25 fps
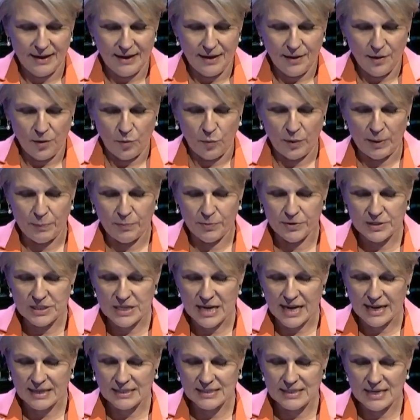We're
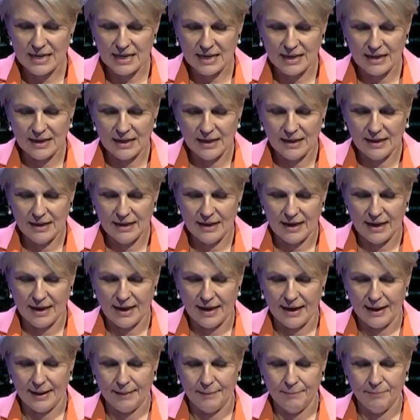protecting
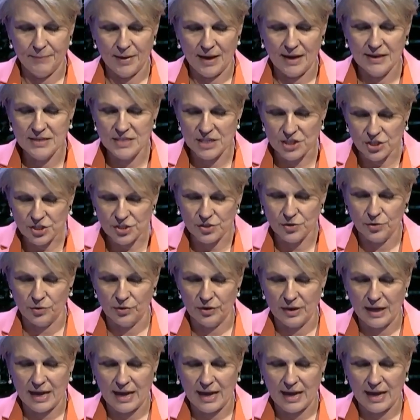additional